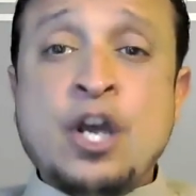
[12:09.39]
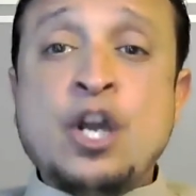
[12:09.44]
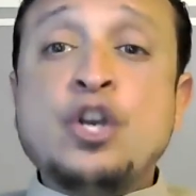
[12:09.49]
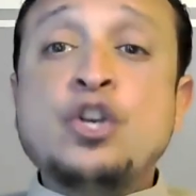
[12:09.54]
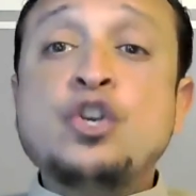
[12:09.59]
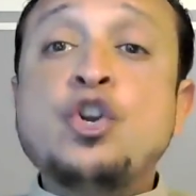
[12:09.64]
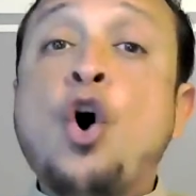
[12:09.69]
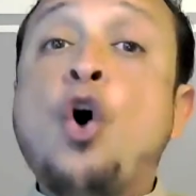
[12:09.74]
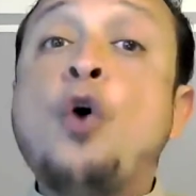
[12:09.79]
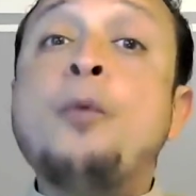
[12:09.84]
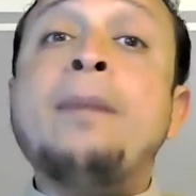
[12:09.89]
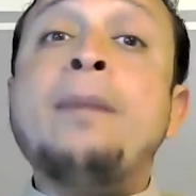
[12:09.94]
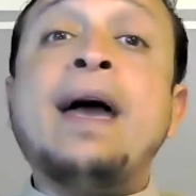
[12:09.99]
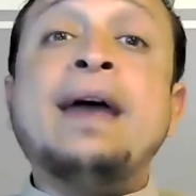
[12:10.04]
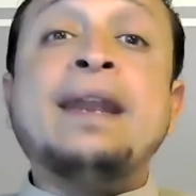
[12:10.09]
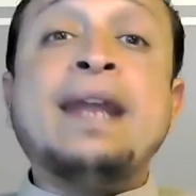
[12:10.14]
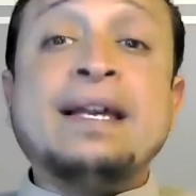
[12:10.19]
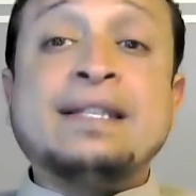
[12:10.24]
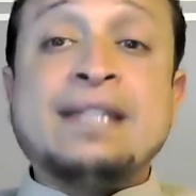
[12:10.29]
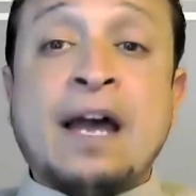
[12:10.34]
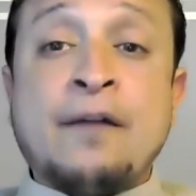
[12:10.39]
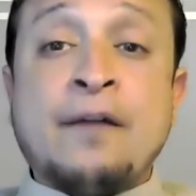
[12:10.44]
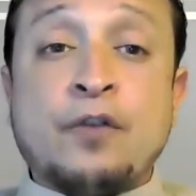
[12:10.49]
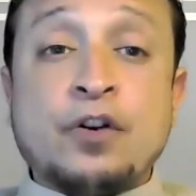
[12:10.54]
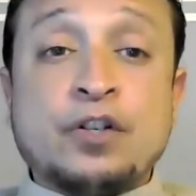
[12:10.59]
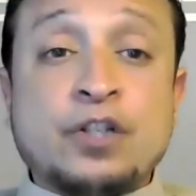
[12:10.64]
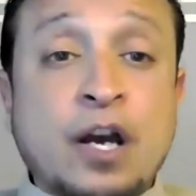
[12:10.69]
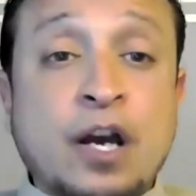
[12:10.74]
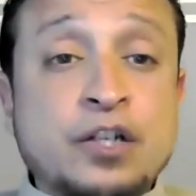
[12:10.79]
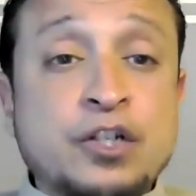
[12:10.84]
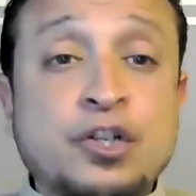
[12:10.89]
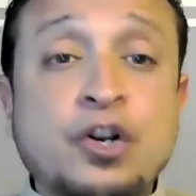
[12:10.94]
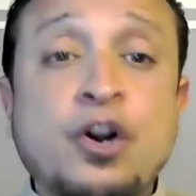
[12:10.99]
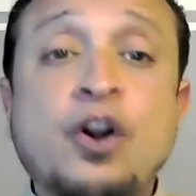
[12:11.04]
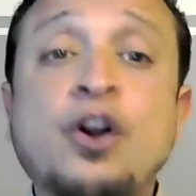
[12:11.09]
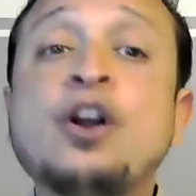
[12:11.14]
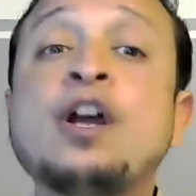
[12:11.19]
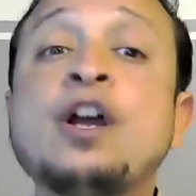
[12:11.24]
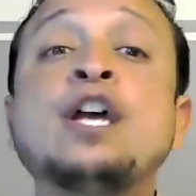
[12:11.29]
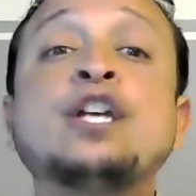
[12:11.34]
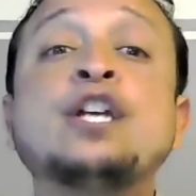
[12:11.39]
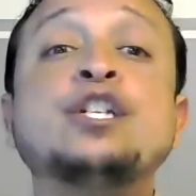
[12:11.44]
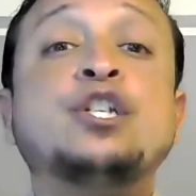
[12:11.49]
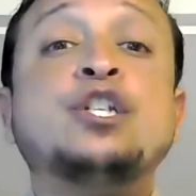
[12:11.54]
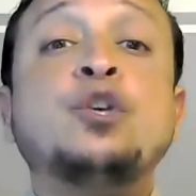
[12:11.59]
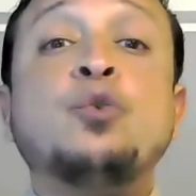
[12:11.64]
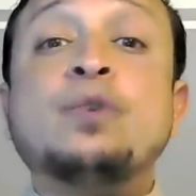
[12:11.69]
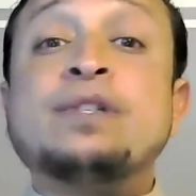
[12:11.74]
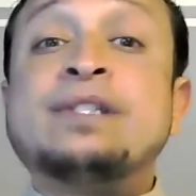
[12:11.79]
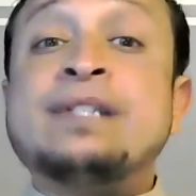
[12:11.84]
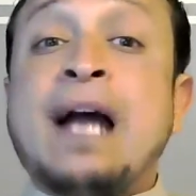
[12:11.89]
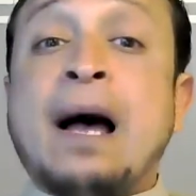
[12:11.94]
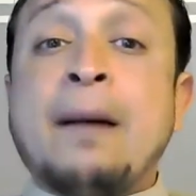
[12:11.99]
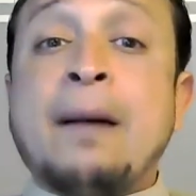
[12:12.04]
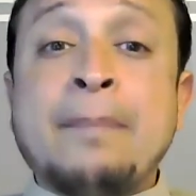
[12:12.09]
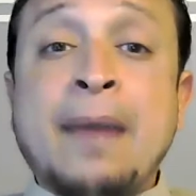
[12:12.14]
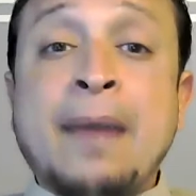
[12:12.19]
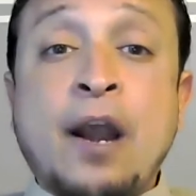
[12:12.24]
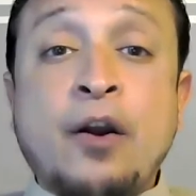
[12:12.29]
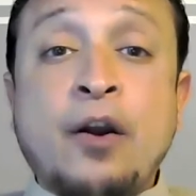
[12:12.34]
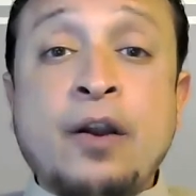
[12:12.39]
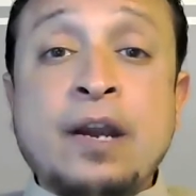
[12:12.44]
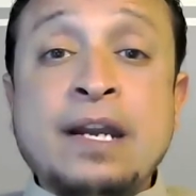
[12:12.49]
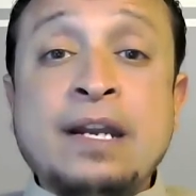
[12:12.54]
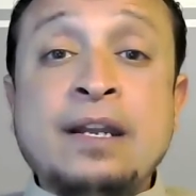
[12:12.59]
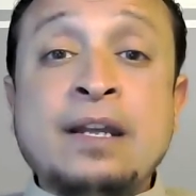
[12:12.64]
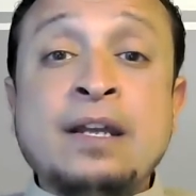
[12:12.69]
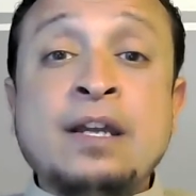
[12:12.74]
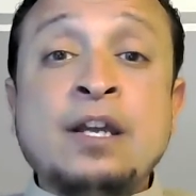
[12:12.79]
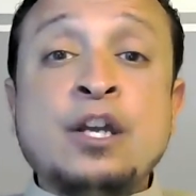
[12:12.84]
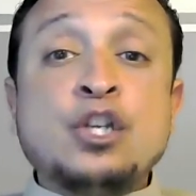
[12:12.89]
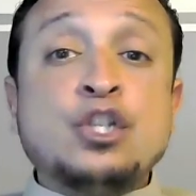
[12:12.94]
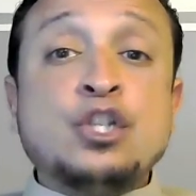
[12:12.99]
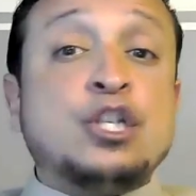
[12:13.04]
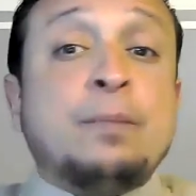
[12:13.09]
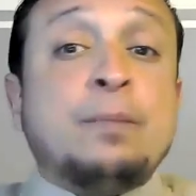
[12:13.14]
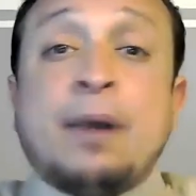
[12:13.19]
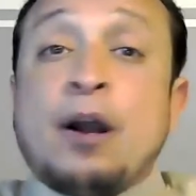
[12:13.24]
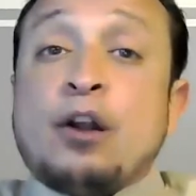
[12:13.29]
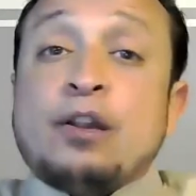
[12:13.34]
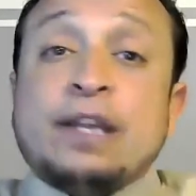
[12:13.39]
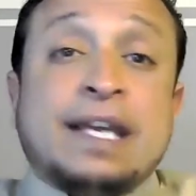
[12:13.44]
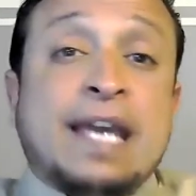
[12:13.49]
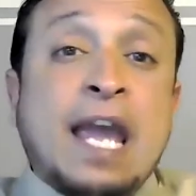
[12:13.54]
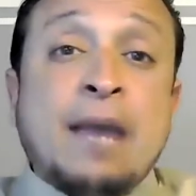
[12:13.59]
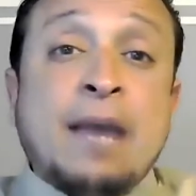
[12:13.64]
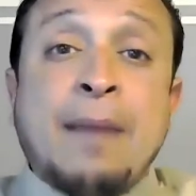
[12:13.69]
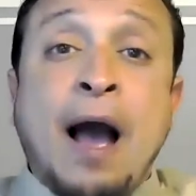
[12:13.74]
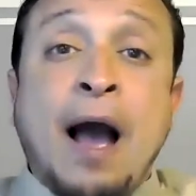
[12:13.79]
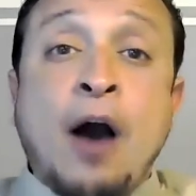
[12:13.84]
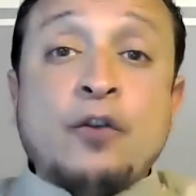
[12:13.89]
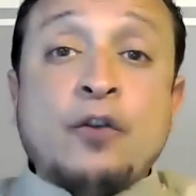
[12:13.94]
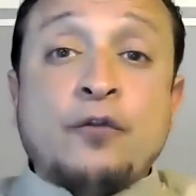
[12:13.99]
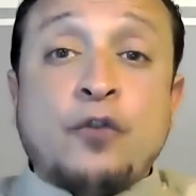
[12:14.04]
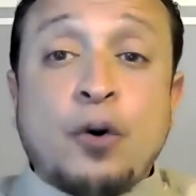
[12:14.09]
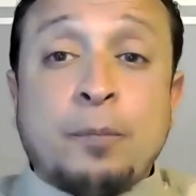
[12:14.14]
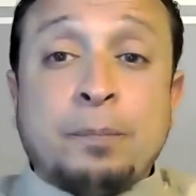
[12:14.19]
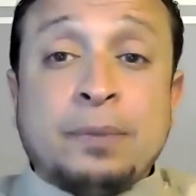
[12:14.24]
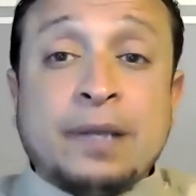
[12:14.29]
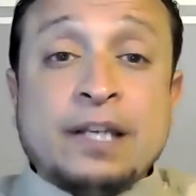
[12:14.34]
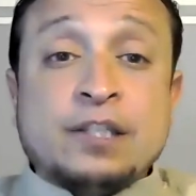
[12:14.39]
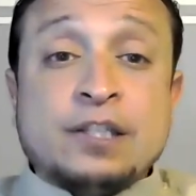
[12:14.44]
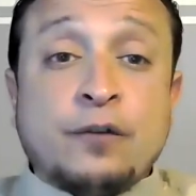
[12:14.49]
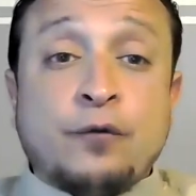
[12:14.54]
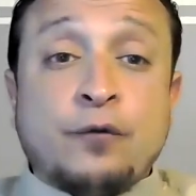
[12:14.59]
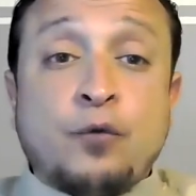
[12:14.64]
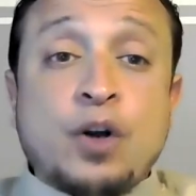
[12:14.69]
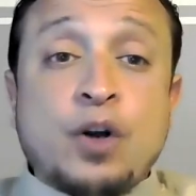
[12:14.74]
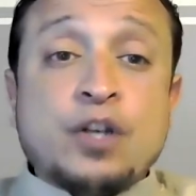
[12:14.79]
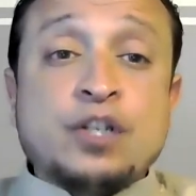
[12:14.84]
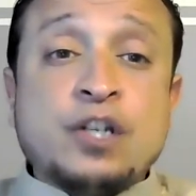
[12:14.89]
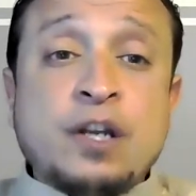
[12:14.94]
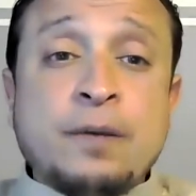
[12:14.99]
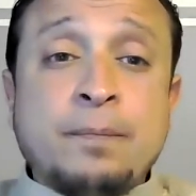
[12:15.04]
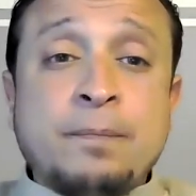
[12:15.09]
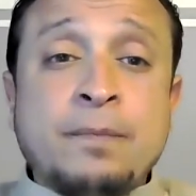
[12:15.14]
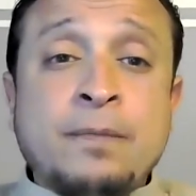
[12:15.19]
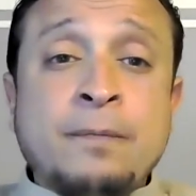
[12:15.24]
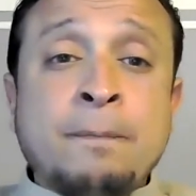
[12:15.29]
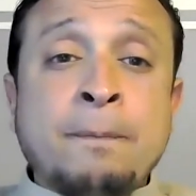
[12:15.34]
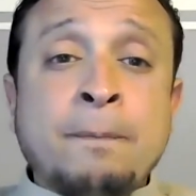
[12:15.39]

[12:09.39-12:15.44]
No man has ever touched her. She was not married. She barely came out of her place of worship.